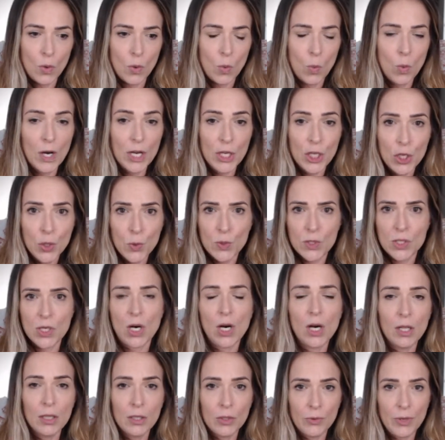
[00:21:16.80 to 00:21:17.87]
what you
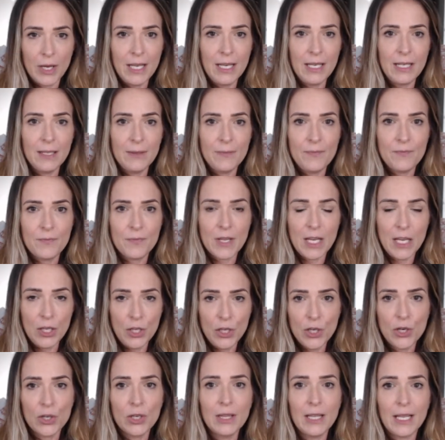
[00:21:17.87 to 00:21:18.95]
tolerate
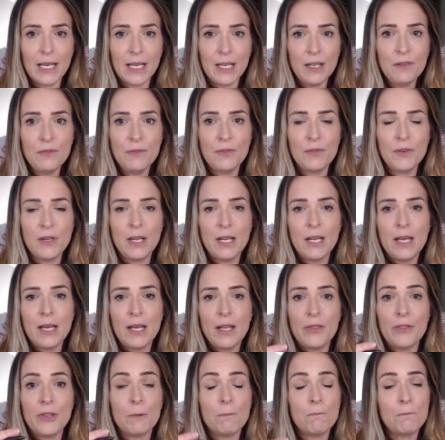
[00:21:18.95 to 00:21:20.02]
in your life,
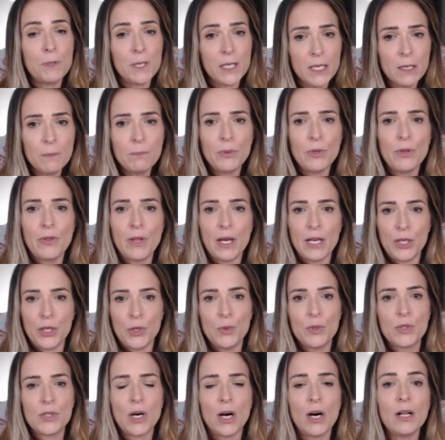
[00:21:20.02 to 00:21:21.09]
the people that
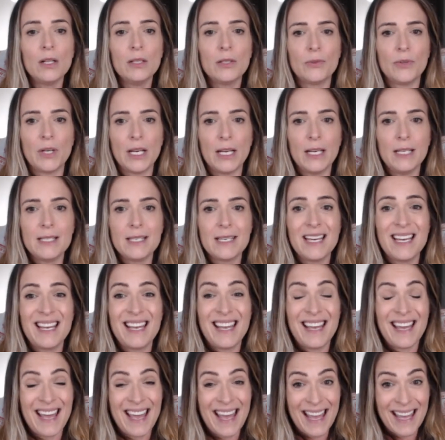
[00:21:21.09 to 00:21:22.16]
you tolerate.
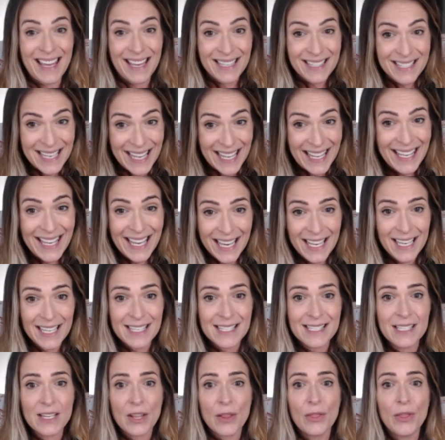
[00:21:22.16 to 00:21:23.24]
And
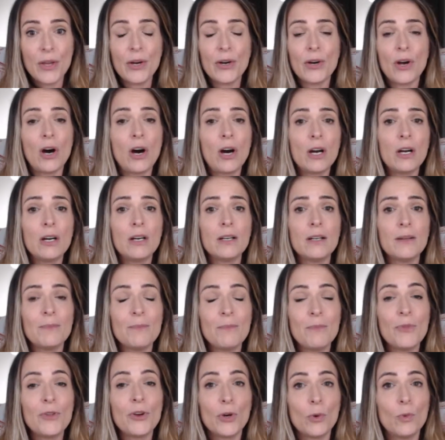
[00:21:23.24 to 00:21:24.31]
yes, there
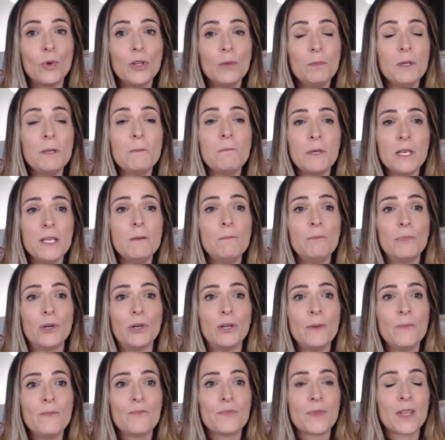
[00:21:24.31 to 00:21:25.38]
will be
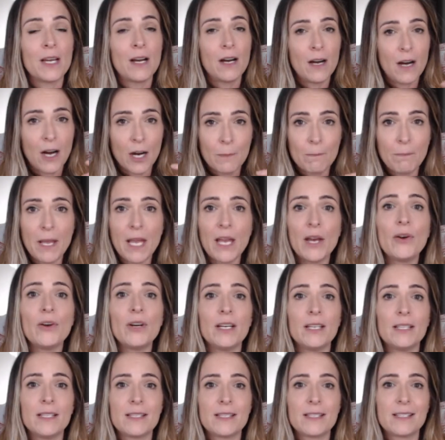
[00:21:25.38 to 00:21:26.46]
people, our
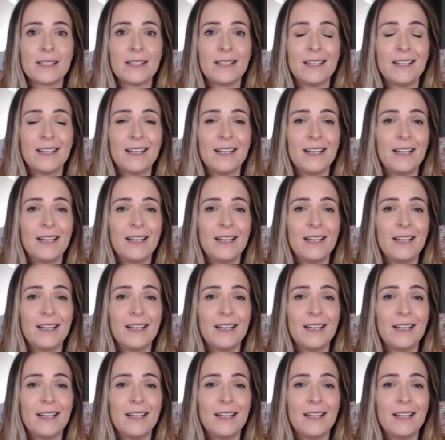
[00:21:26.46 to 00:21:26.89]
parents,